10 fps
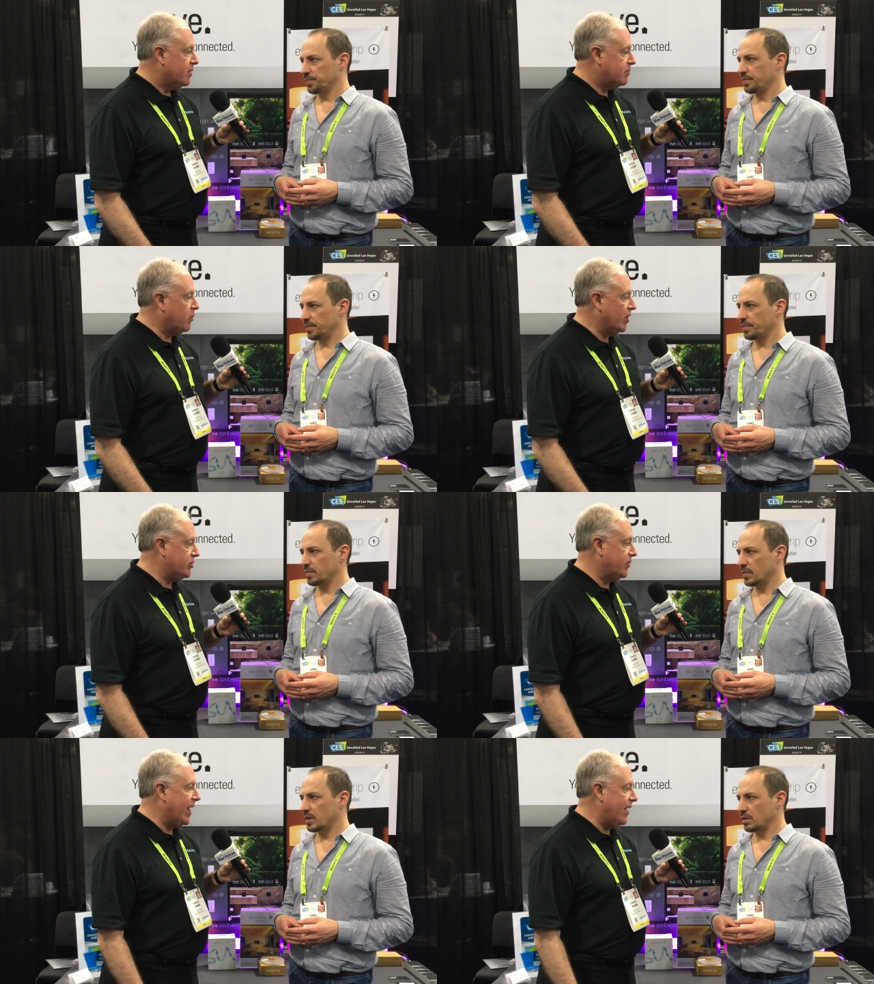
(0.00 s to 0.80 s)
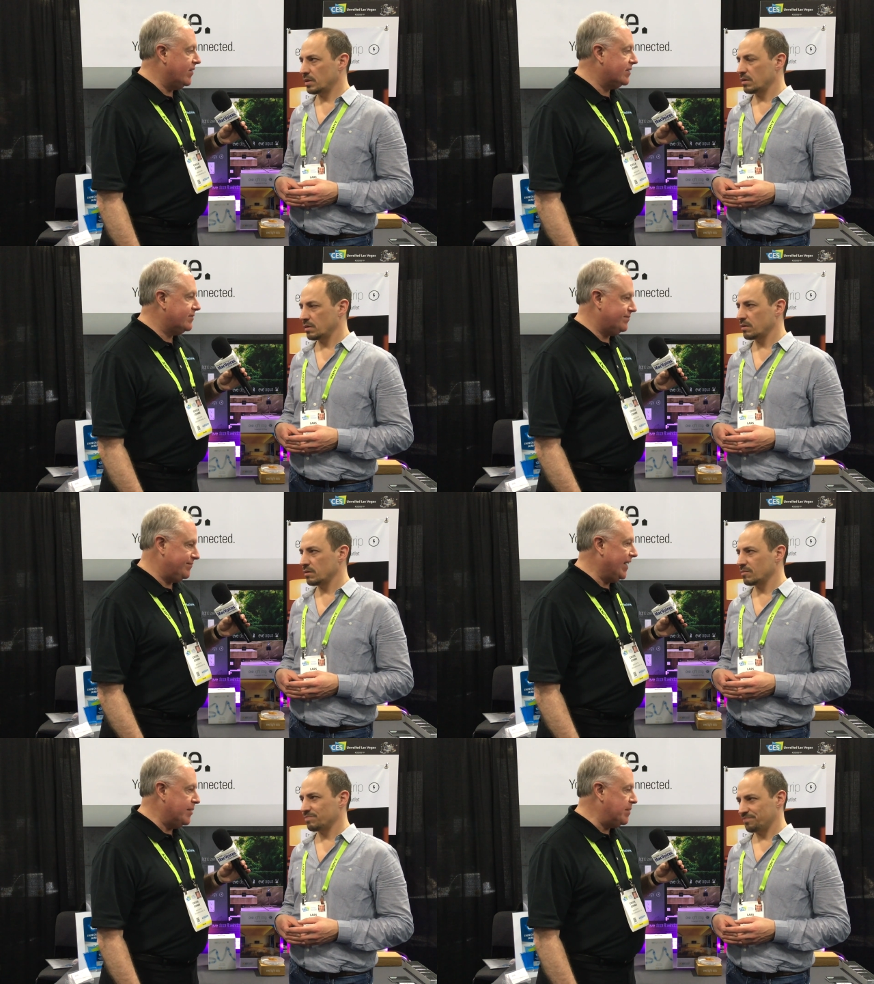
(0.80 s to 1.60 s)
Speaker 1: but once you have it,
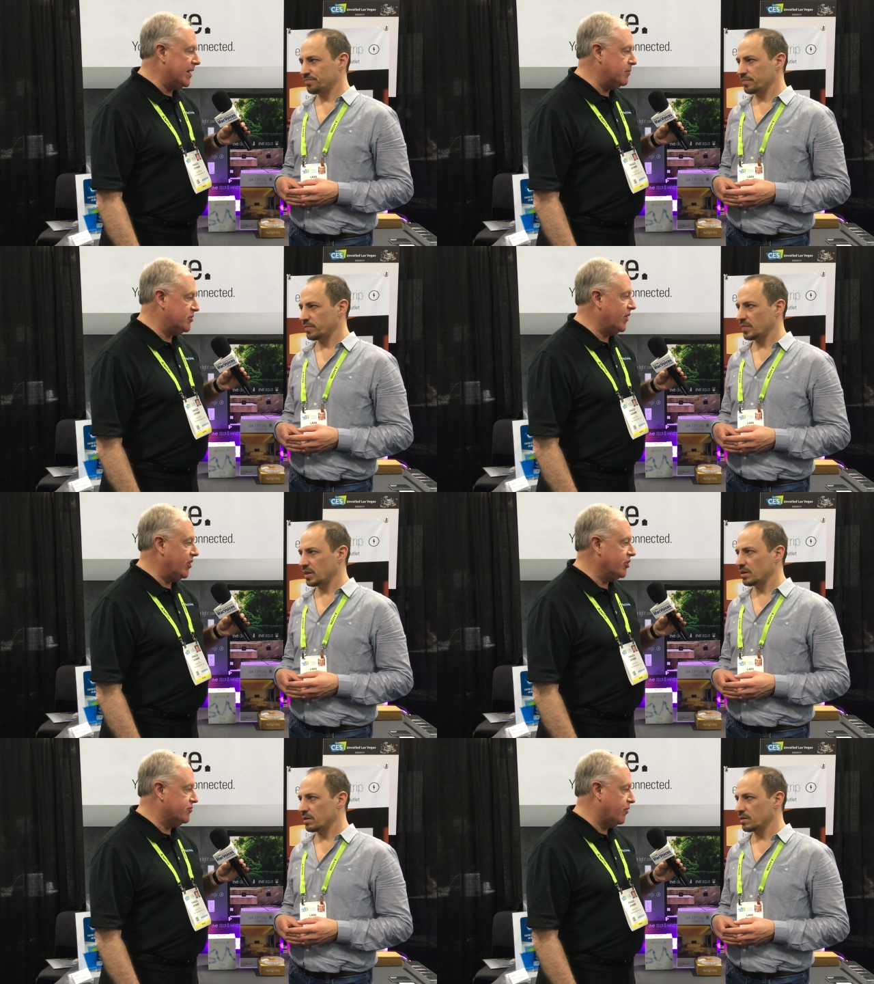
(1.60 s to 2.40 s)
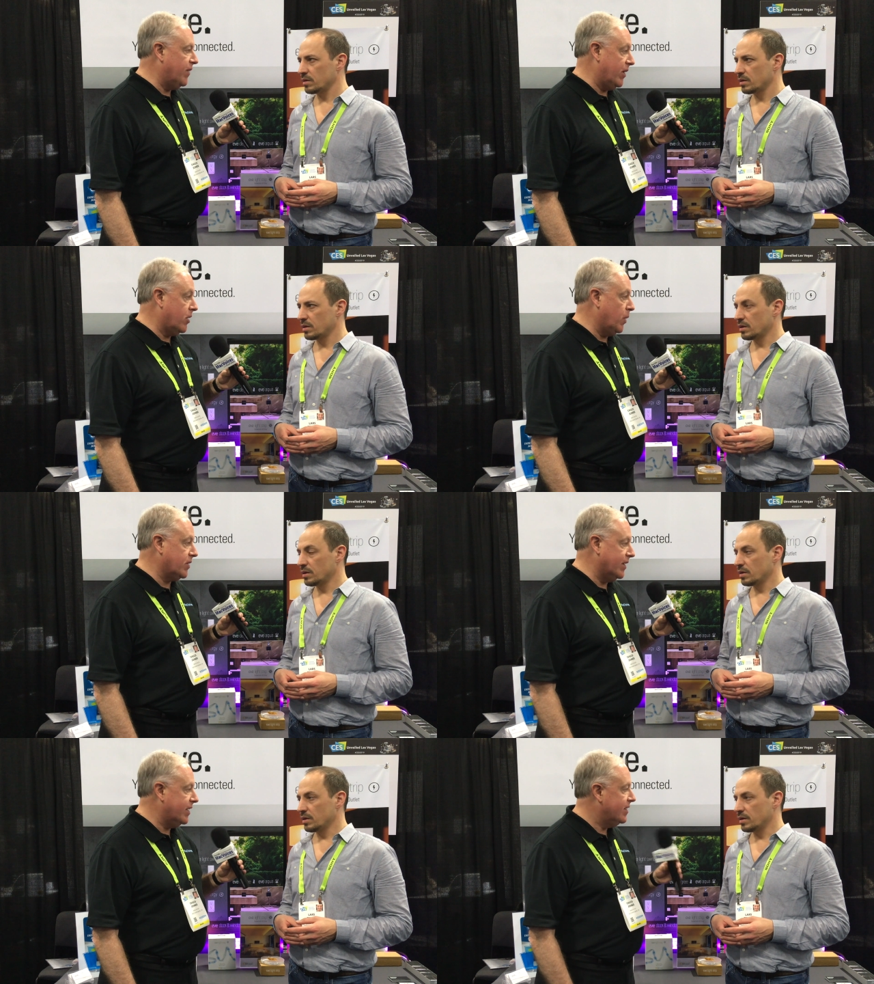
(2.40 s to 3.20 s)
yeah, it becomes very useful very
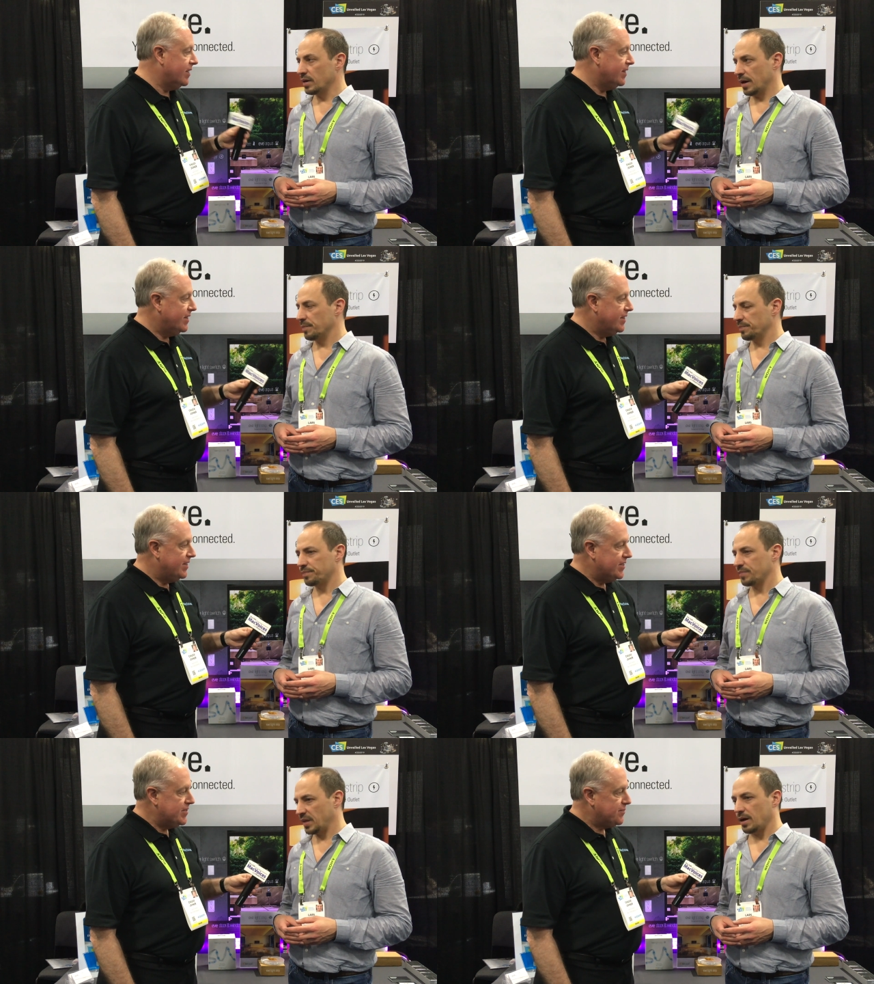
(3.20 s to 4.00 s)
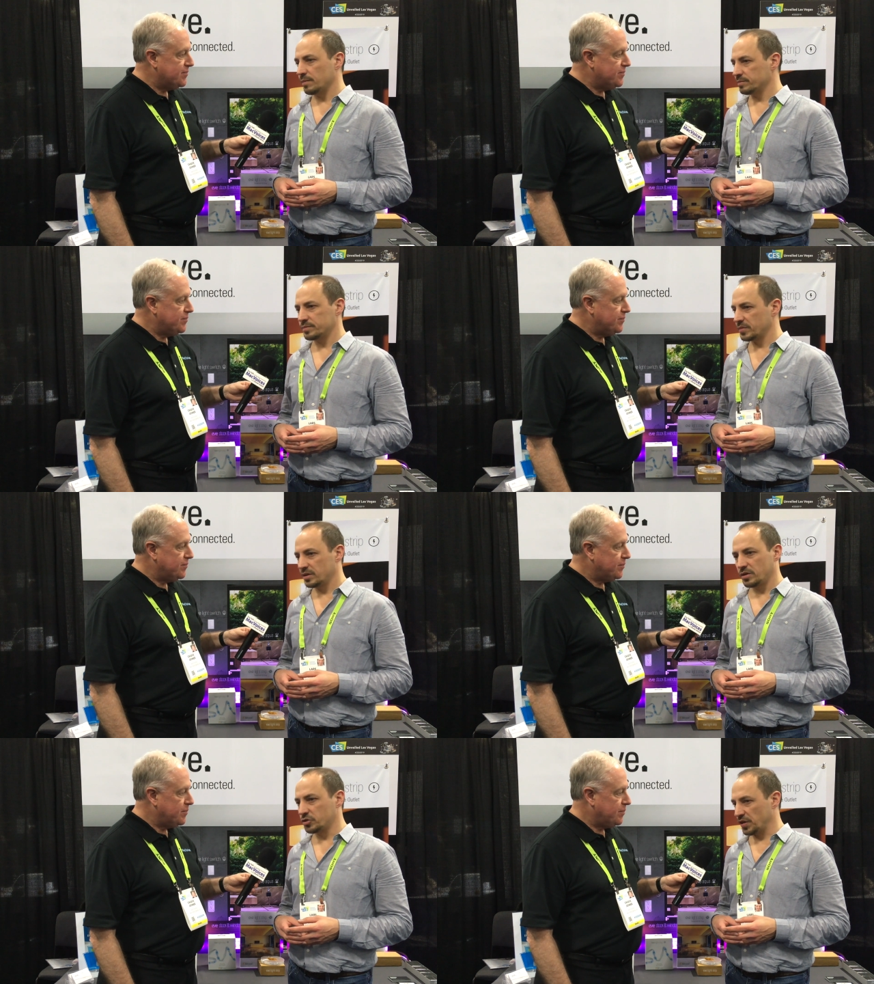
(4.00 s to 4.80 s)
quickly.
Speaker 2: Yeah, yeah.
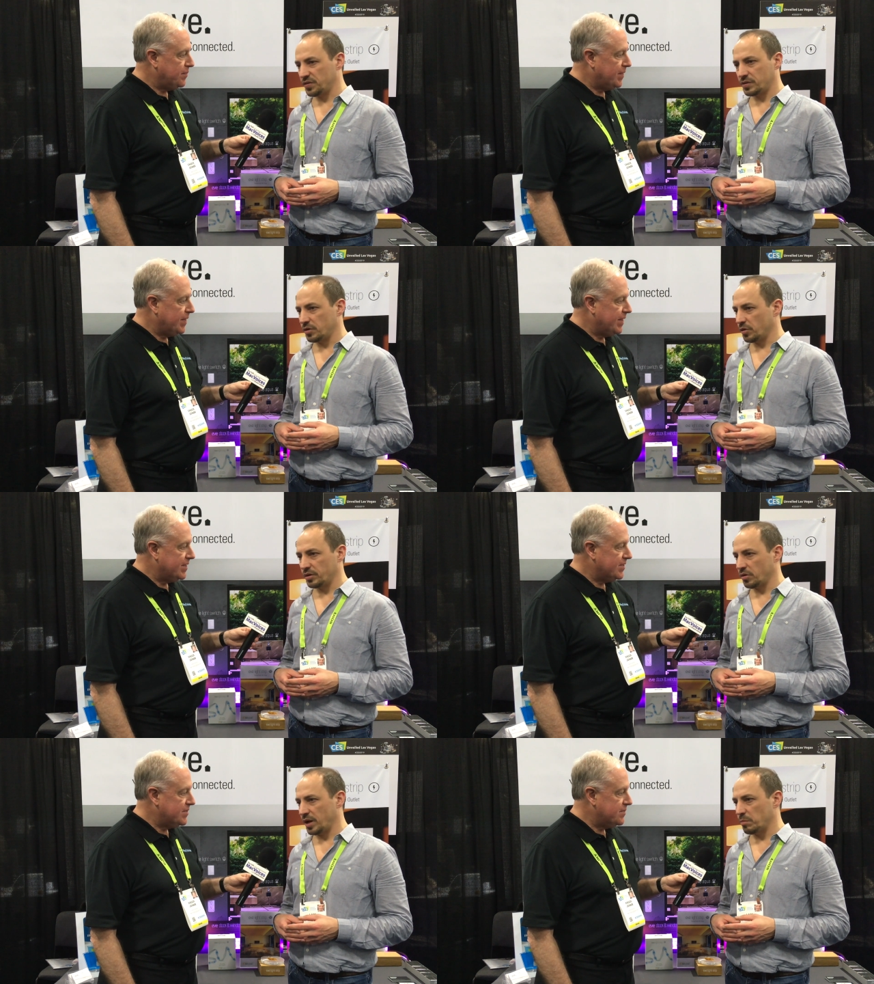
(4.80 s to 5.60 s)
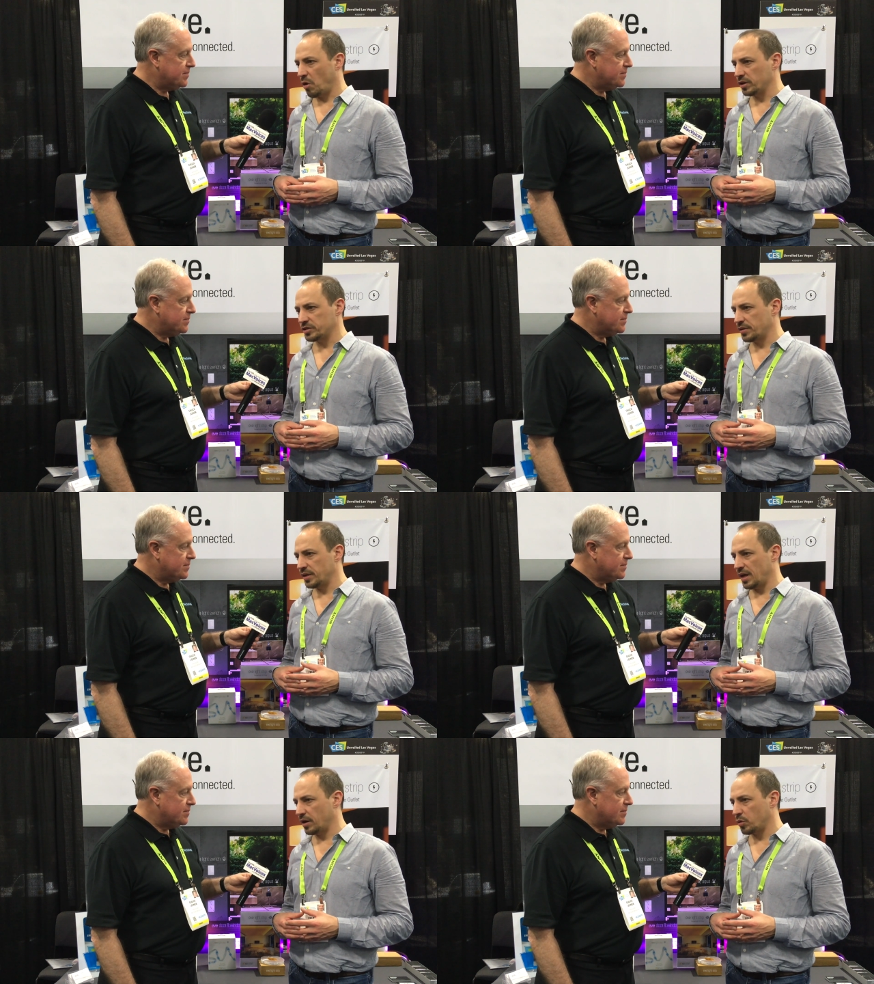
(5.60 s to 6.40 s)
You can monitor
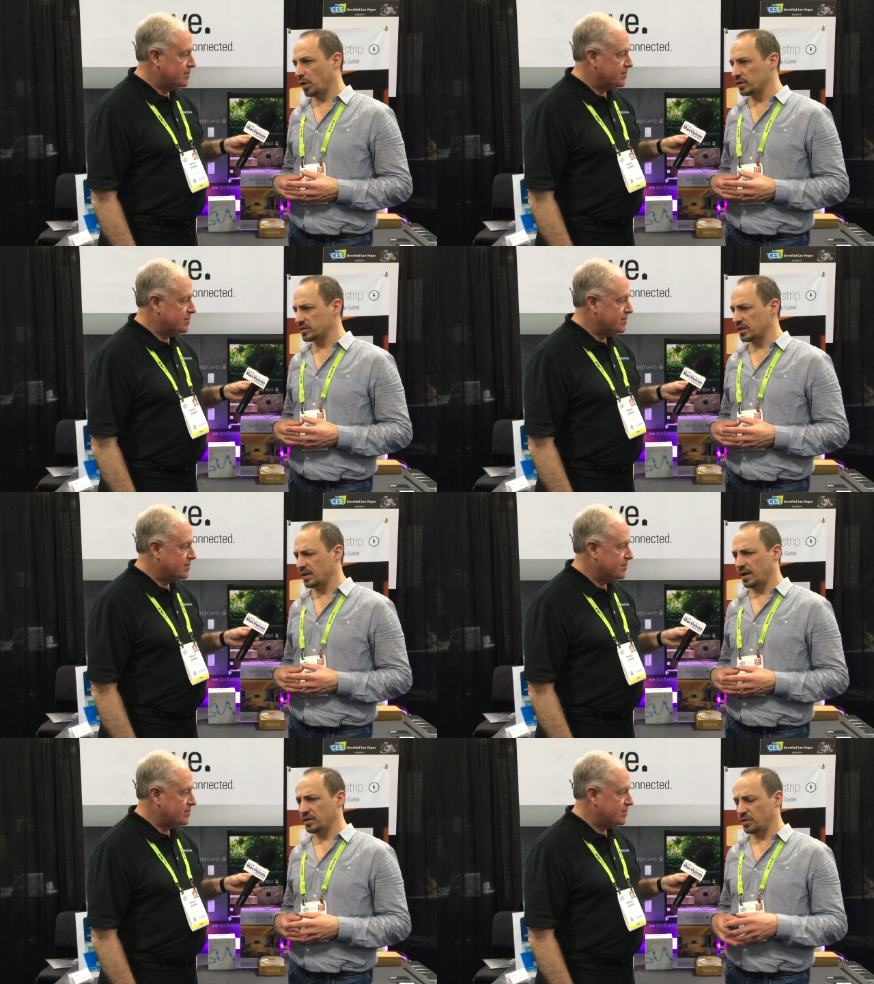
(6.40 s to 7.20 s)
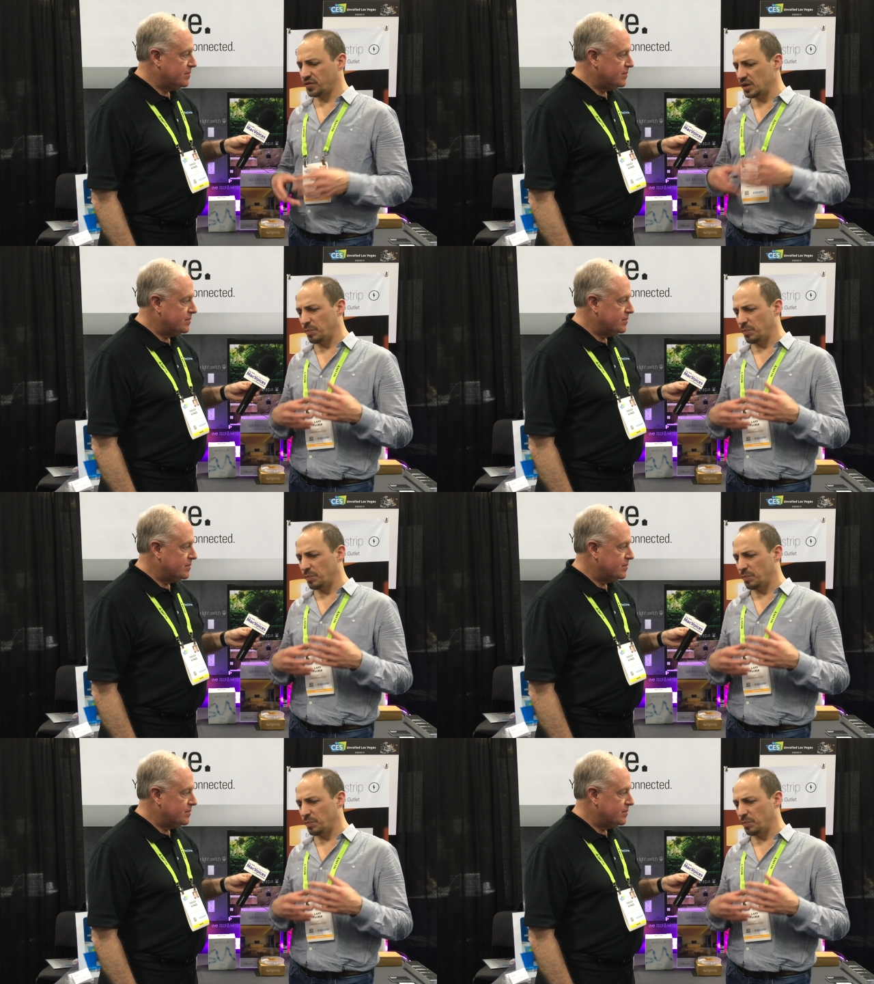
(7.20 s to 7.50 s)
the air quality and you see